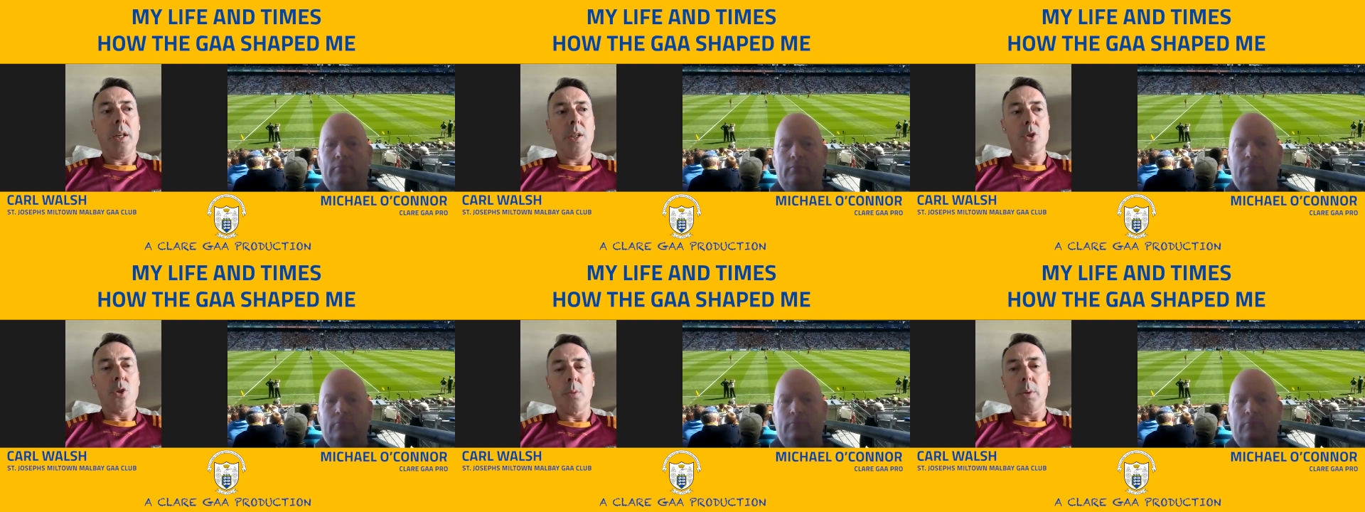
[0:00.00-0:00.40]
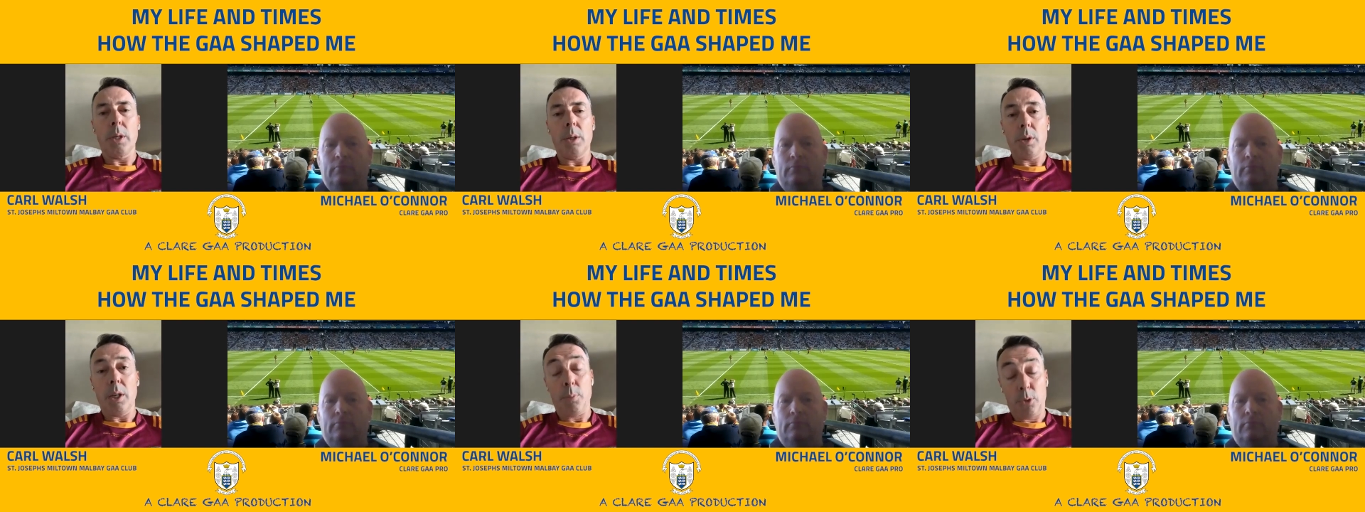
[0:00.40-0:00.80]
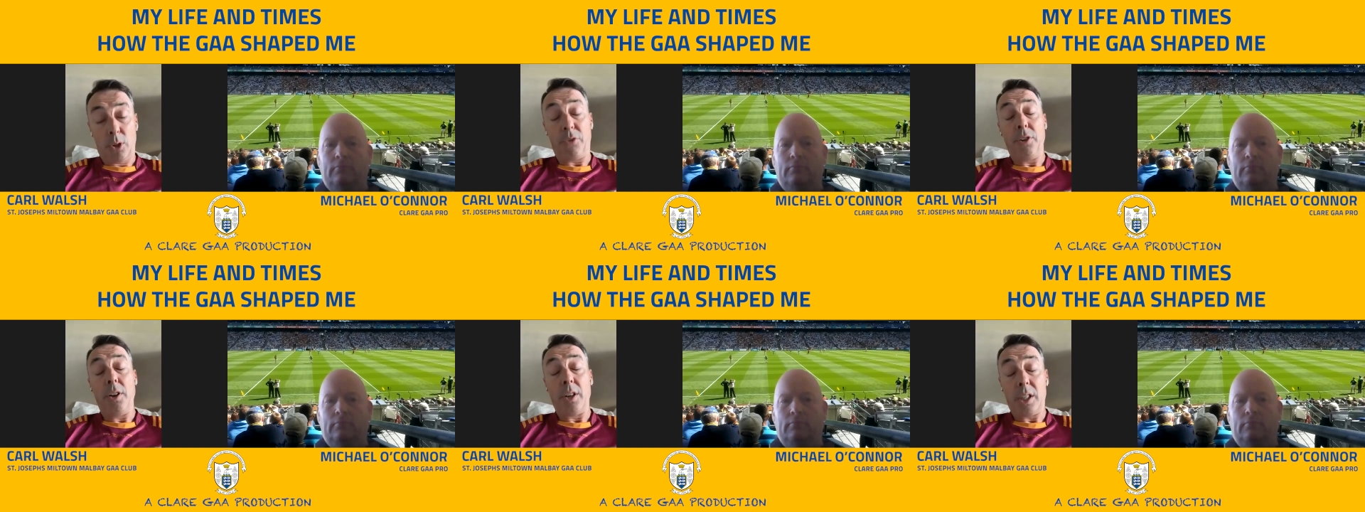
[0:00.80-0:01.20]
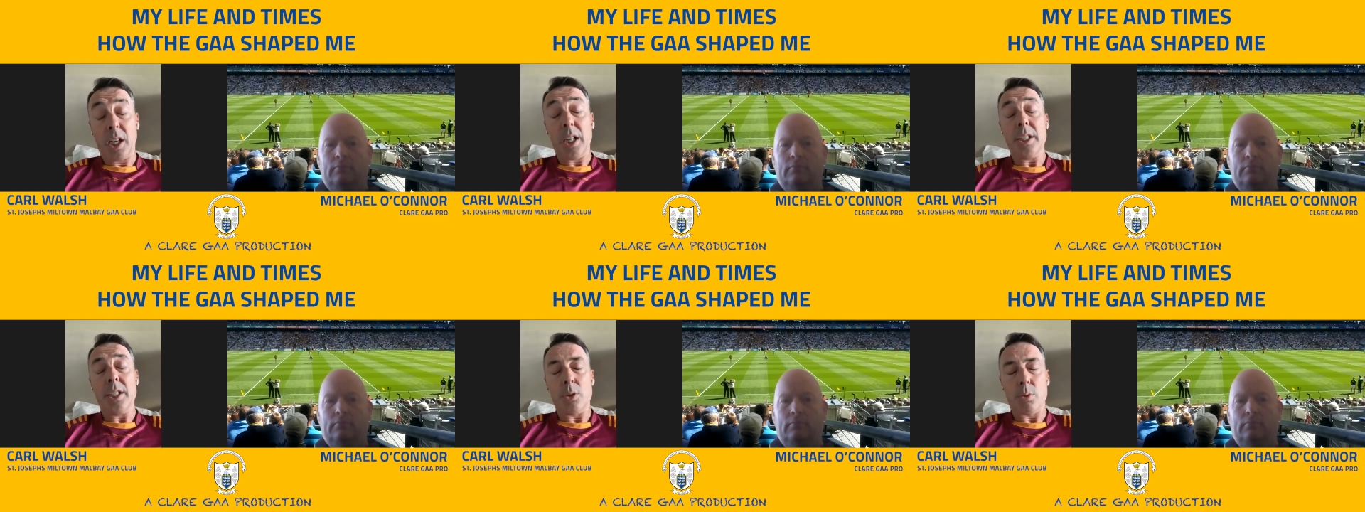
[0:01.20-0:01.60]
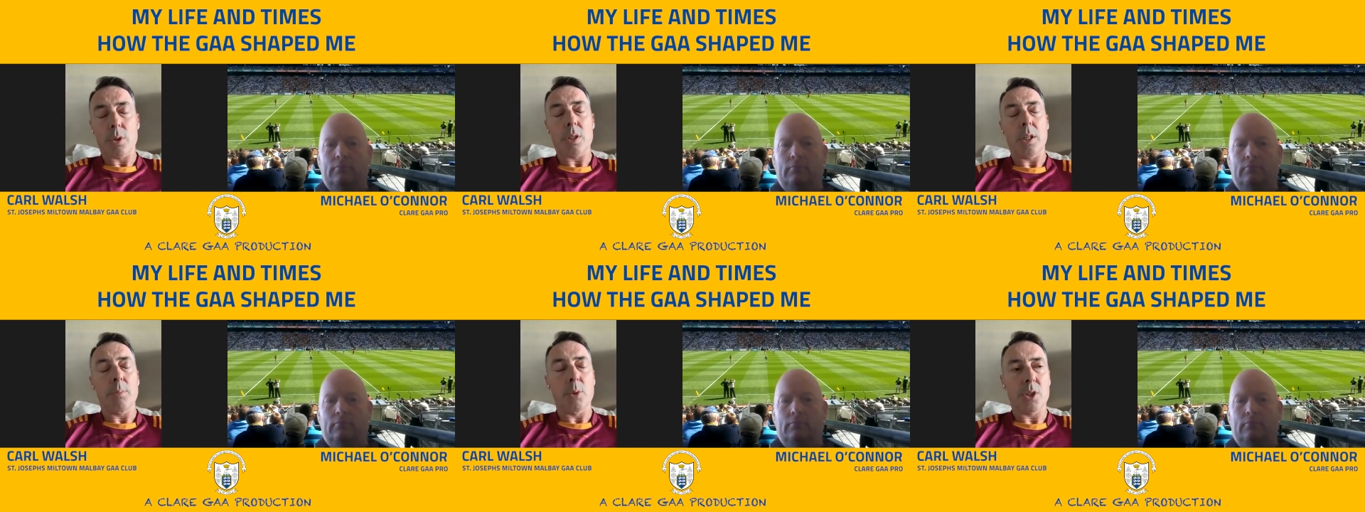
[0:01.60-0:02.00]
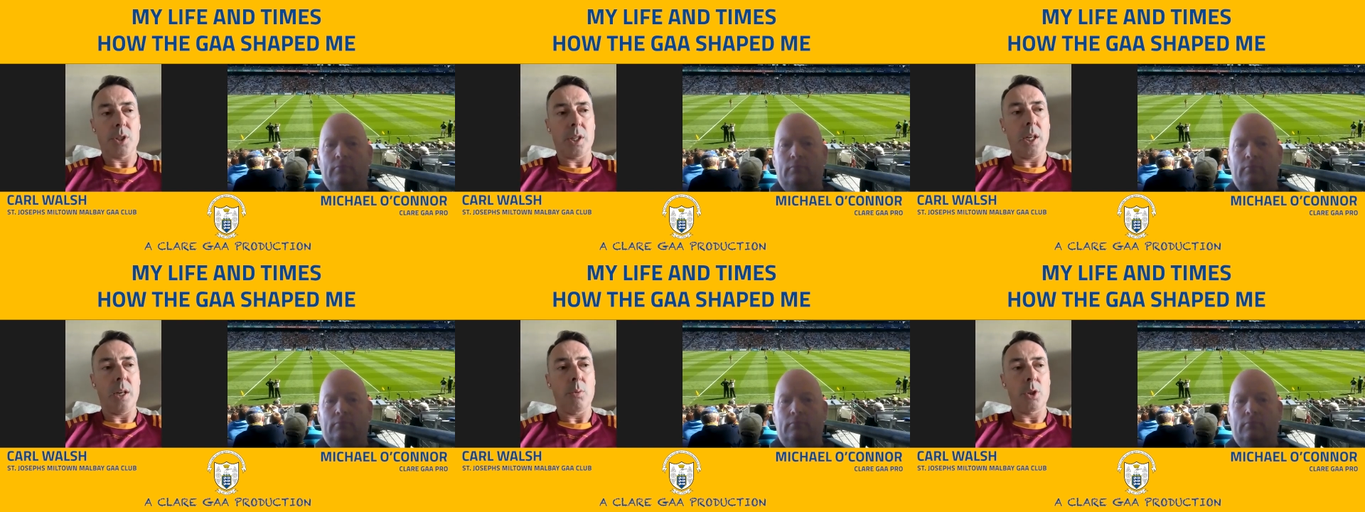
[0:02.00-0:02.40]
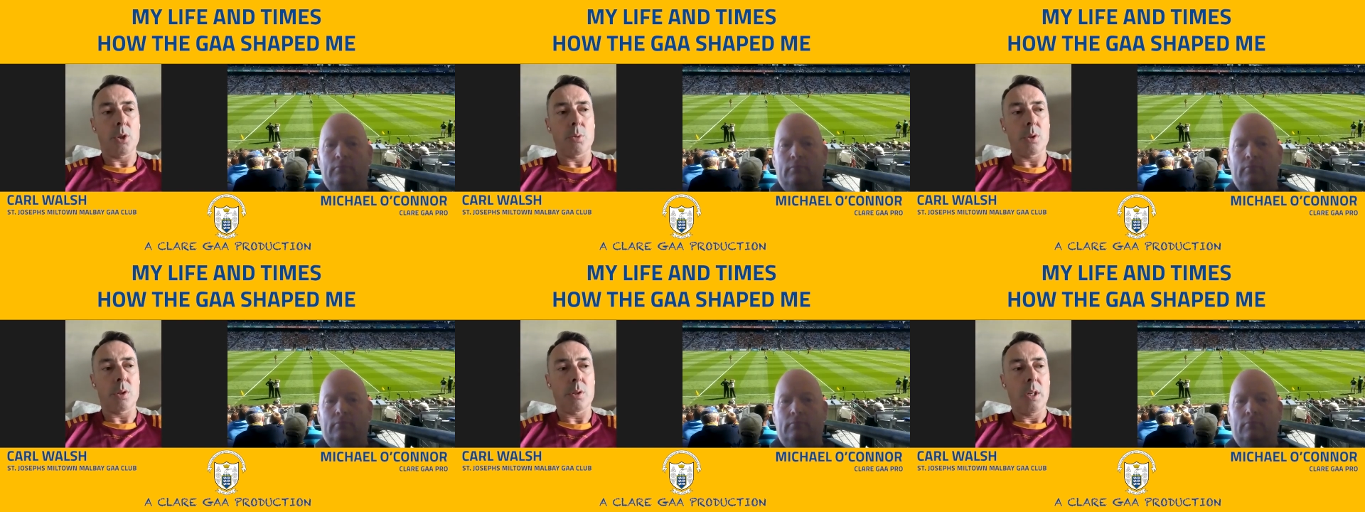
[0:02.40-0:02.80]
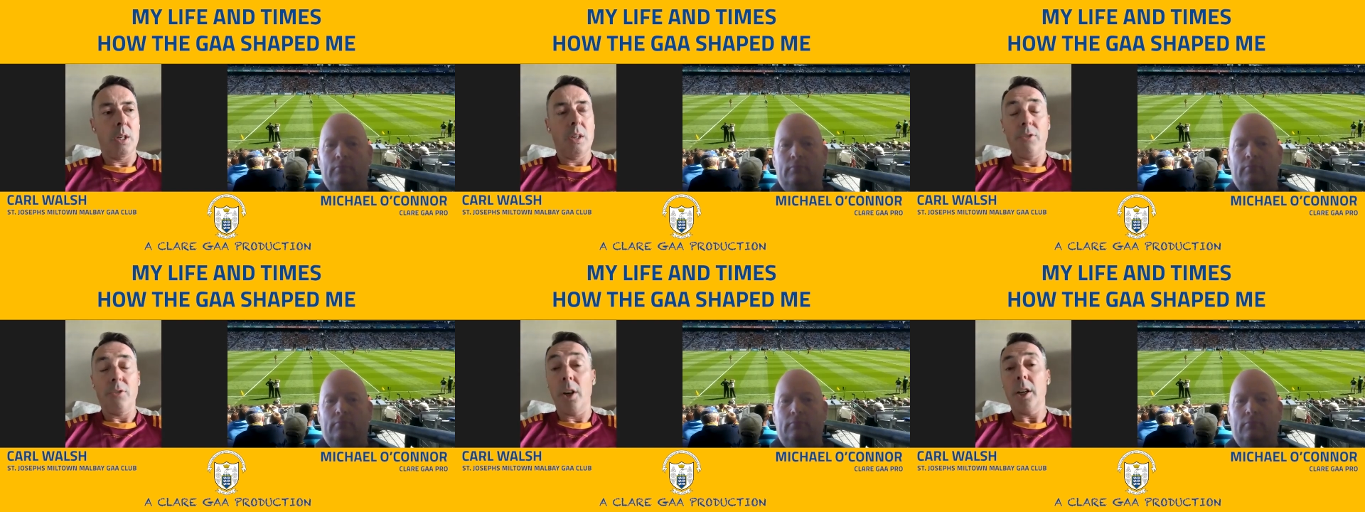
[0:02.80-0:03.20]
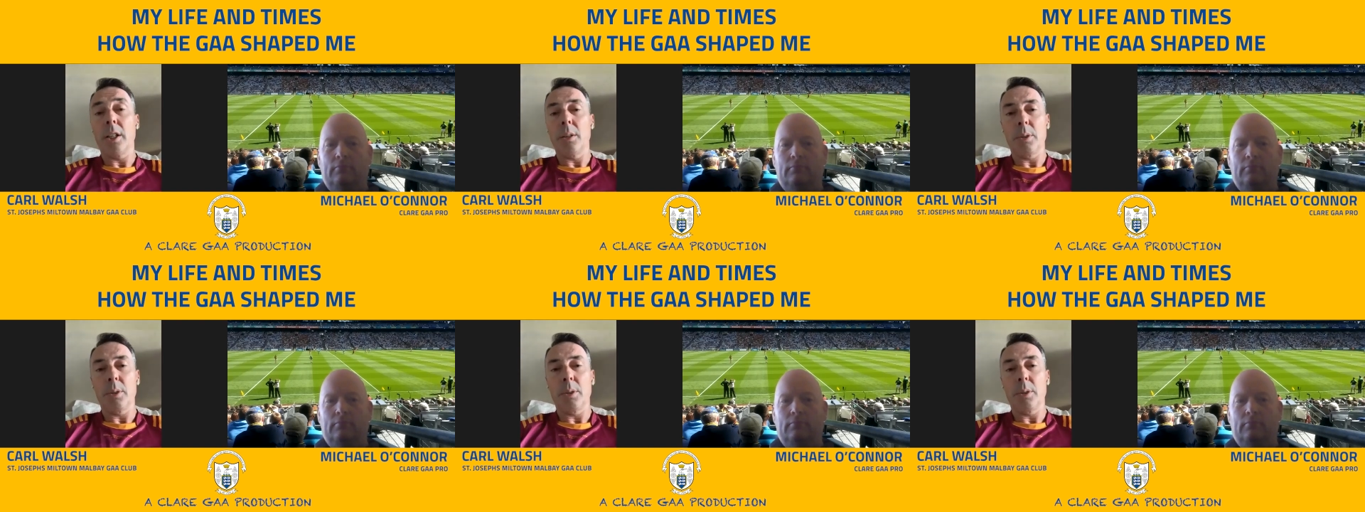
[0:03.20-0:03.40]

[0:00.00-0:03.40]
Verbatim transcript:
Speaker 1: in so many. He put the fear of God into us, I must say, which was fine.